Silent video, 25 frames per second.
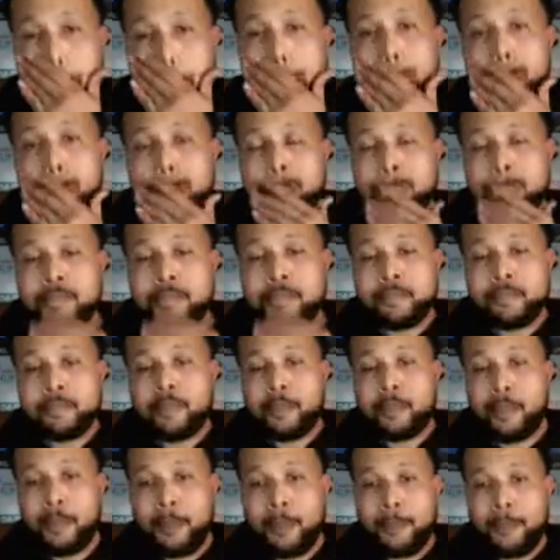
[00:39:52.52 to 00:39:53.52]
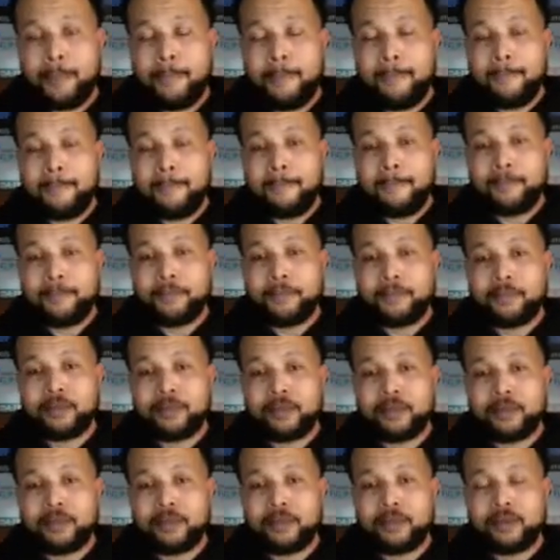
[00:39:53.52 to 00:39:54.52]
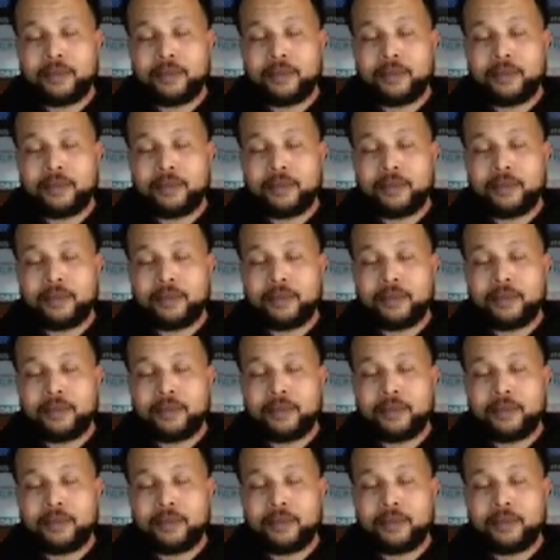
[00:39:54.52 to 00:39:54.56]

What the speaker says: (silent)